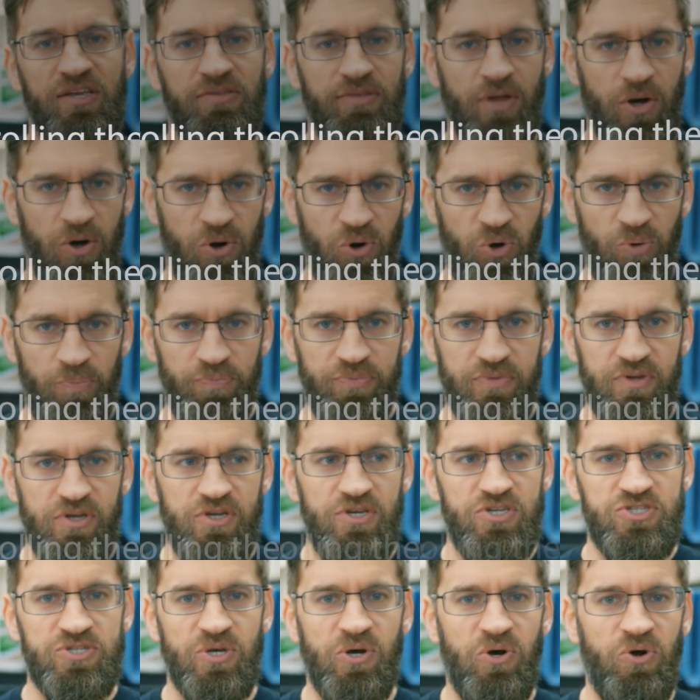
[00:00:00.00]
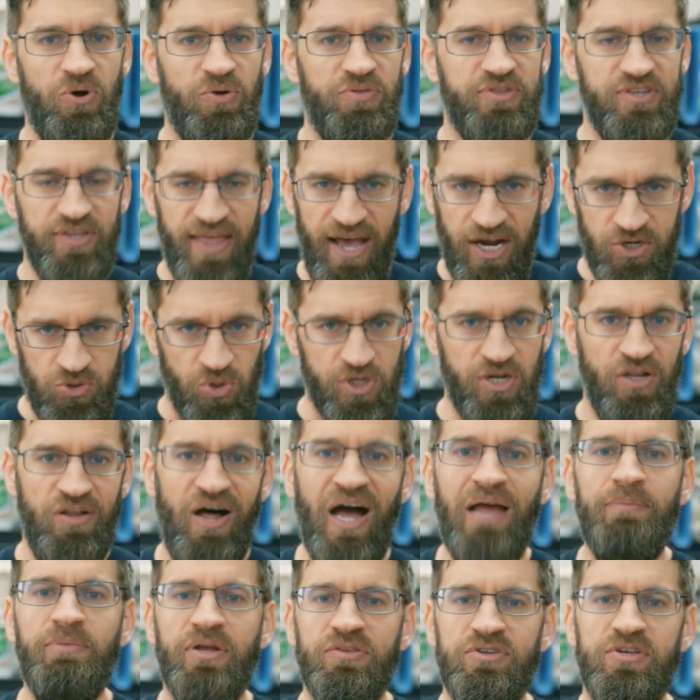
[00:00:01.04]
in the home. So the actual
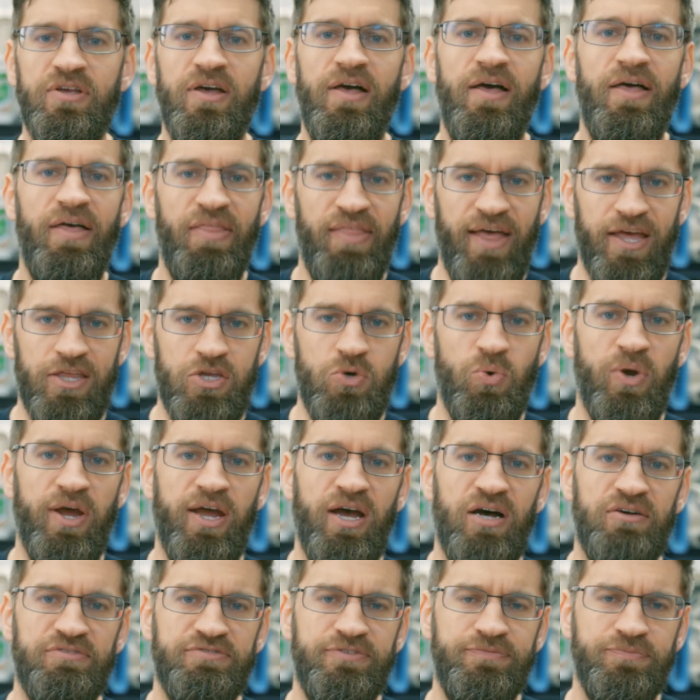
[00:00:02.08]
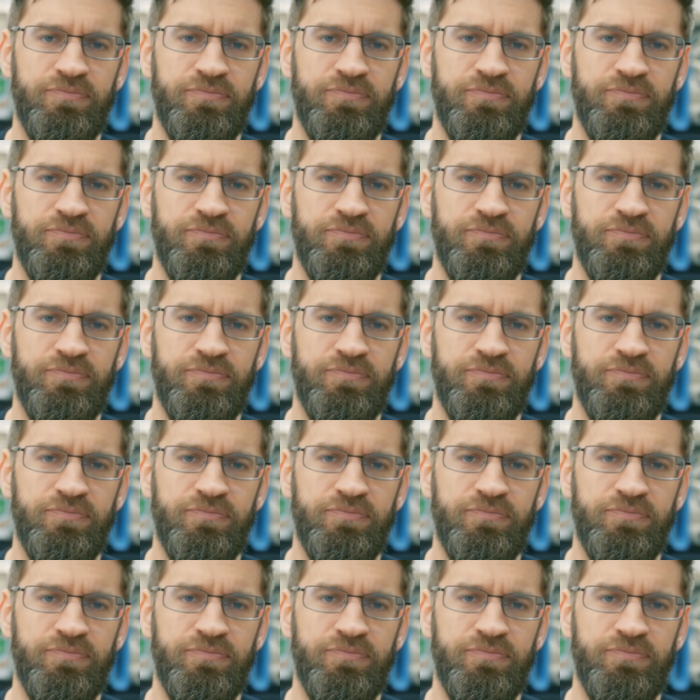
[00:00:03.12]
climate that you have.